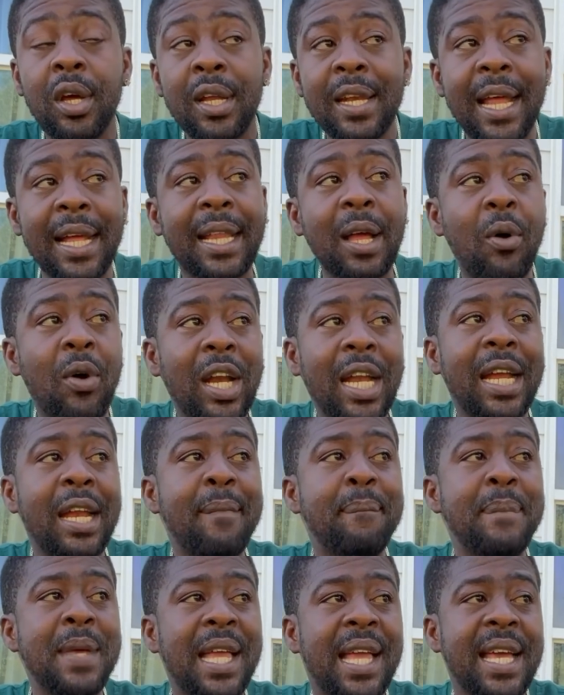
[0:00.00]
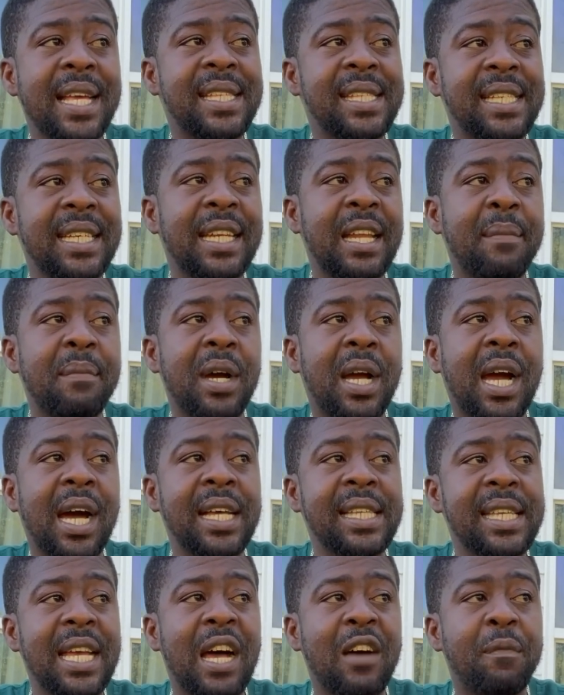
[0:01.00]
That's one of the biggest sin them
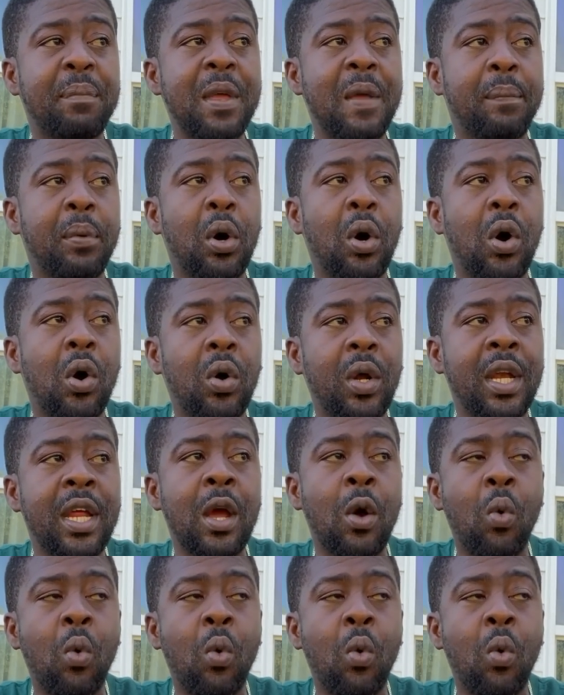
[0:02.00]
because you have people out there,